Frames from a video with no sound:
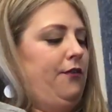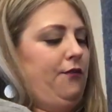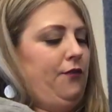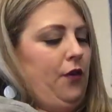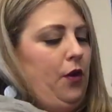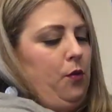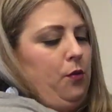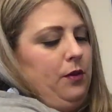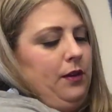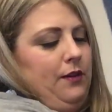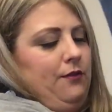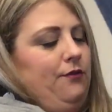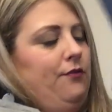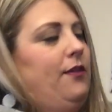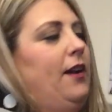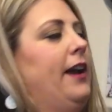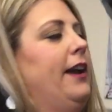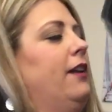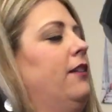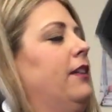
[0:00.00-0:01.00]
the fold-in
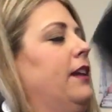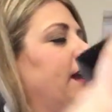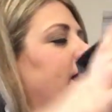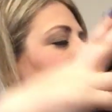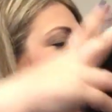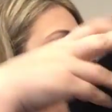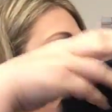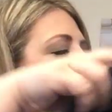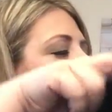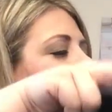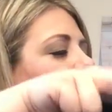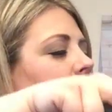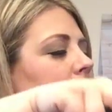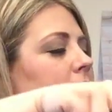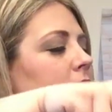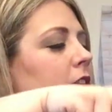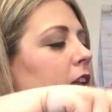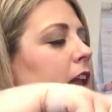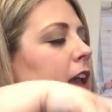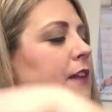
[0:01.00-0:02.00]
file in here
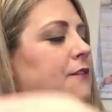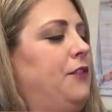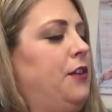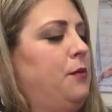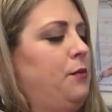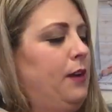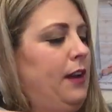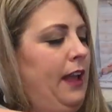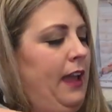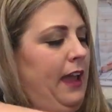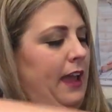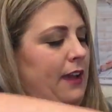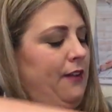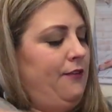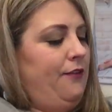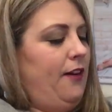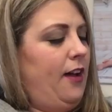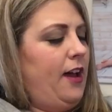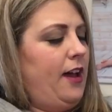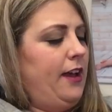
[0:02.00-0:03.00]
if you want to hang
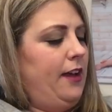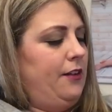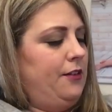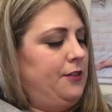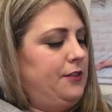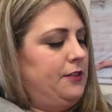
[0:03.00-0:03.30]
files.